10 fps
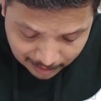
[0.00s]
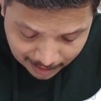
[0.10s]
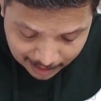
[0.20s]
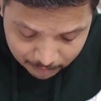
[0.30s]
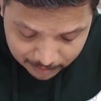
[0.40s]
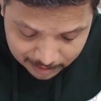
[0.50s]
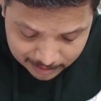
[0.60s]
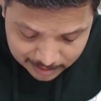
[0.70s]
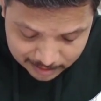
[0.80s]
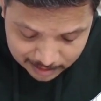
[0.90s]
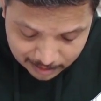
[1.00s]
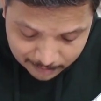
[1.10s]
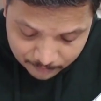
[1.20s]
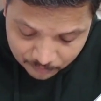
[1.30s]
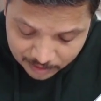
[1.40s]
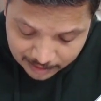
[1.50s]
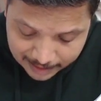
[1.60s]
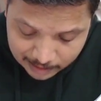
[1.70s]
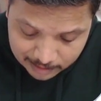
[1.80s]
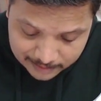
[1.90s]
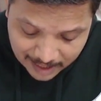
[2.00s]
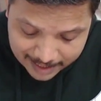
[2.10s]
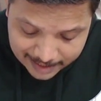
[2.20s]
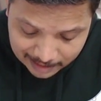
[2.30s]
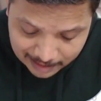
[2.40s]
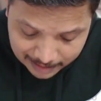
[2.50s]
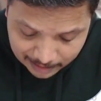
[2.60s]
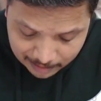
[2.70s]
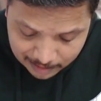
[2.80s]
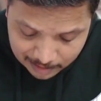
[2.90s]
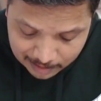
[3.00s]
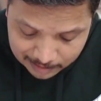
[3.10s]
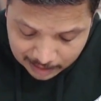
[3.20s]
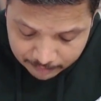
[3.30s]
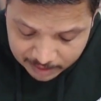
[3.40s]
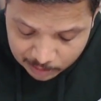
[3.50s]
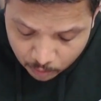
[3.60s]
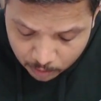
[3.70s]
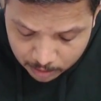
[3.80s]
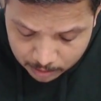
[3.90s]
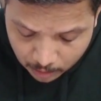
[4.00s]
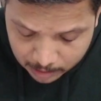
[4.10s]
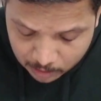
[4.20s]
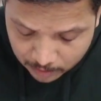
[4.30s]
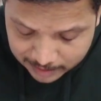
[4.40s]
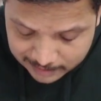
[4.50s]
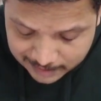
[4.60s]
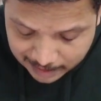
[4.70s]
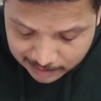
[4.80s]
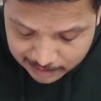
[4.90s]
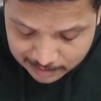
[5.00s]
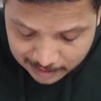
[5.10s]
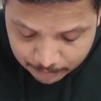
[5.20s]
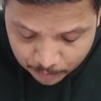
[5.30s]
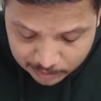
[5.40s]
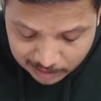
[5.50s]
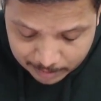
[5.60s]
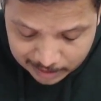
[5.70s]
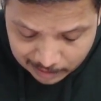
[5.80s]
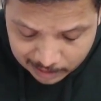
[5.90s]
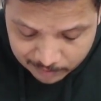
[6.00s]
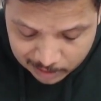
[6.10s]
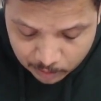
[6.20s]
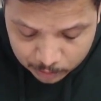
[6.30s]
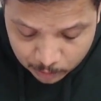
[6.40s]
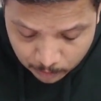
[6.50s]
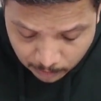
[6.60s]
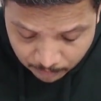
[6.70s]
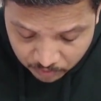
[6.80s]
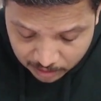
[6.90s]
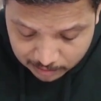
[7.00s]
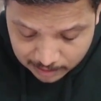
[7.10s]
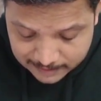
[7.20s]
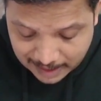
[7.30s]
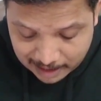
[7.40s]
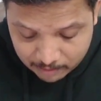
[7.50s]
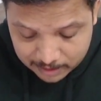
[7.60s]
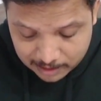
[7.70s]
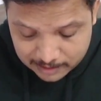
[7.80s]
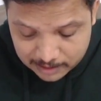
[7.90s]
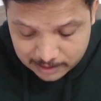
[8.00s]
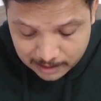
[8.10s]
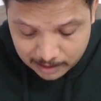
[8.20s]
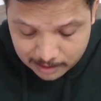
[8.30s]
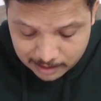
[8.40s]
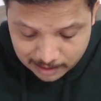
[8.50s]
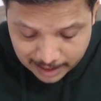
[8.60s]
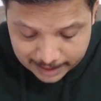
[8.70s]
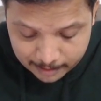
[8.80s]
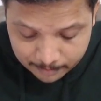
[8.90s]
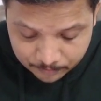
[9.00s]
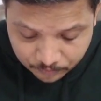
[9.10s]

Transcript: R1 resistor, right? This IL current that will no, not go inside this input terminal, it will go through this R1 resistor, right?